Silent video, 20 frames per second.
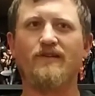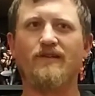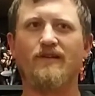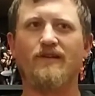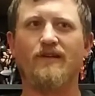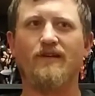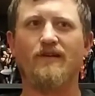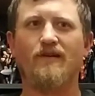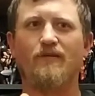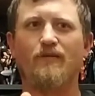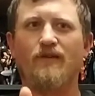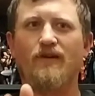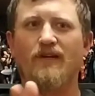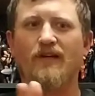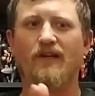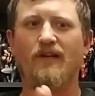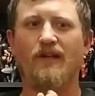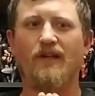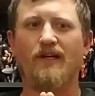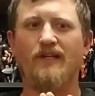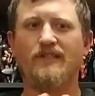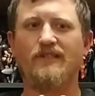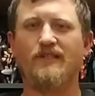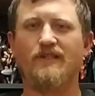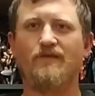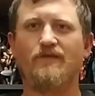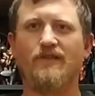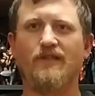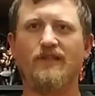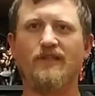Uh, we got a lot of
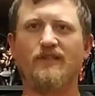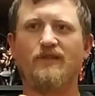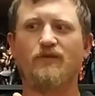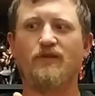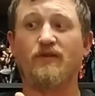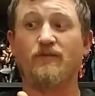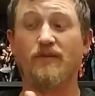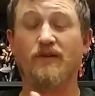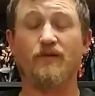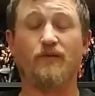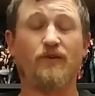stuff done this week's been